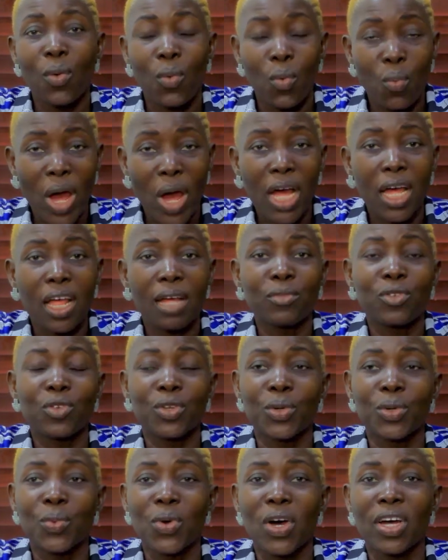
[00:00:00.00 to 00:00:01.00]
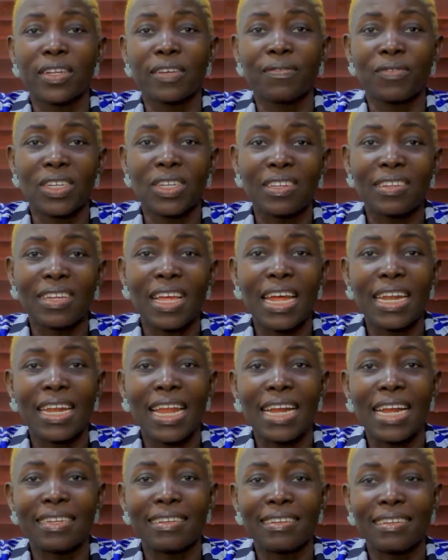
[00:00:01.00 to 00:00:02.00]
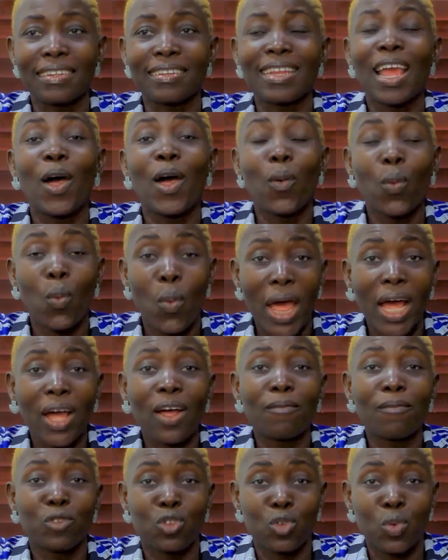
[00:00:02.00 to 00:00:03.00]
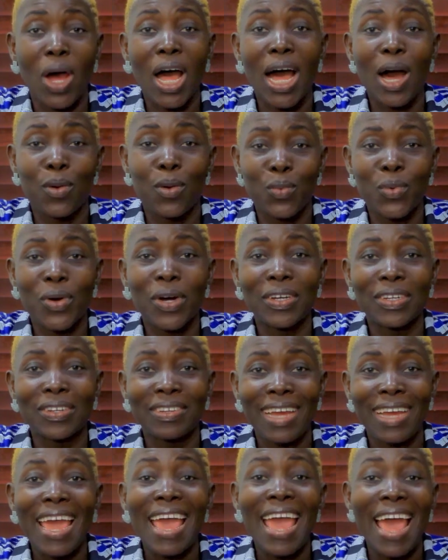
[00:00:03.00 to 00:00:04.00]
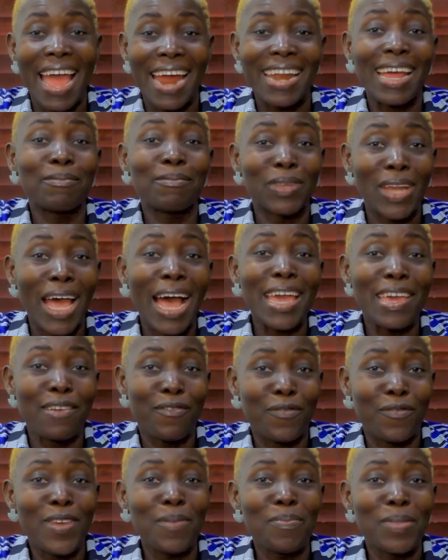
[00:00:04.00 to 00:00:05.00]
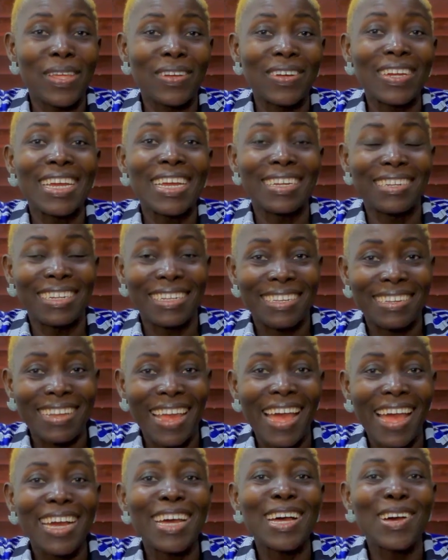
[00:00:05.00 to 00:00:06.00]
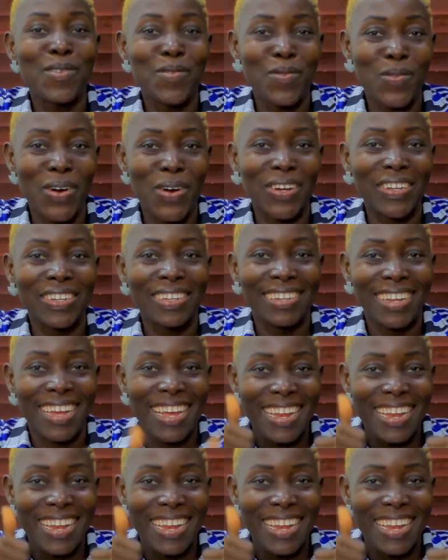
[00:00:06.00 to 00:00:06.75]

Welcome to the world of data analysis. Welcome to our world. And I'm not a female in the tech world.